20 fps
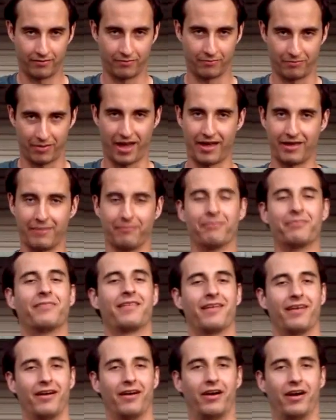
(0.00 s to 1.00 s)
Bam.
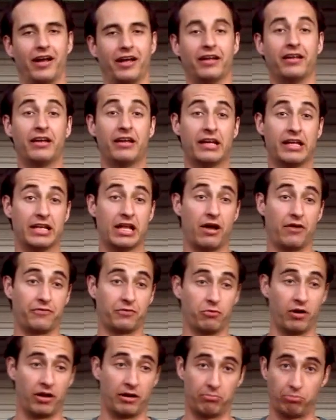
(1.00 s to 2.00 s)
Alright? Now if
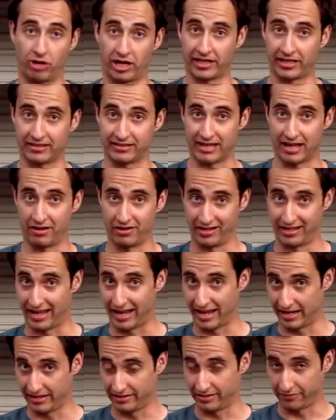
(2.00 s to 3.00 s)
you want to break it down into
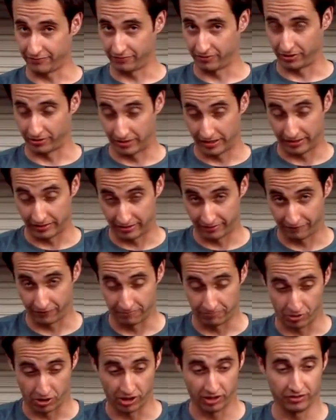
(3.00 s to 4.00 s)
8
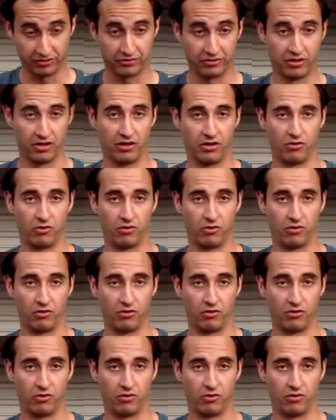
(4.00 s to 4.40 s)
different parts,